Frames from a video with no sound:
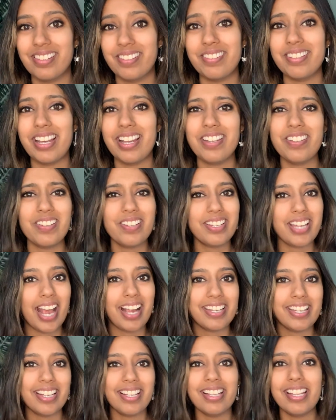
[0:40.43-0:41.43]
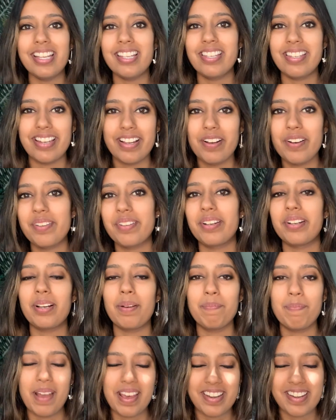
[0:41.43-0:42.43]
So you can technically steal your
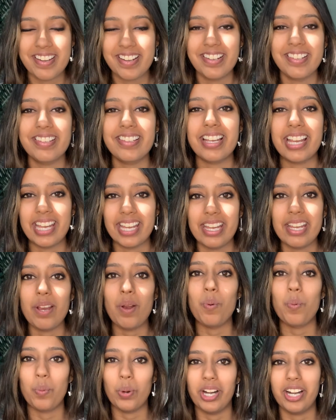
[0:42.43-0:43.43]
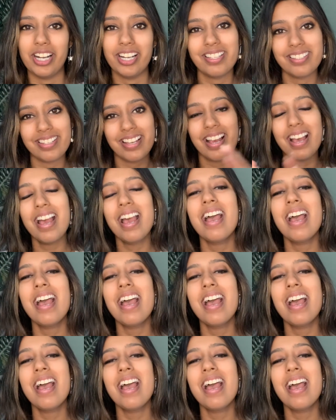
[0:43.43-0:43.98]
competitors' keywords.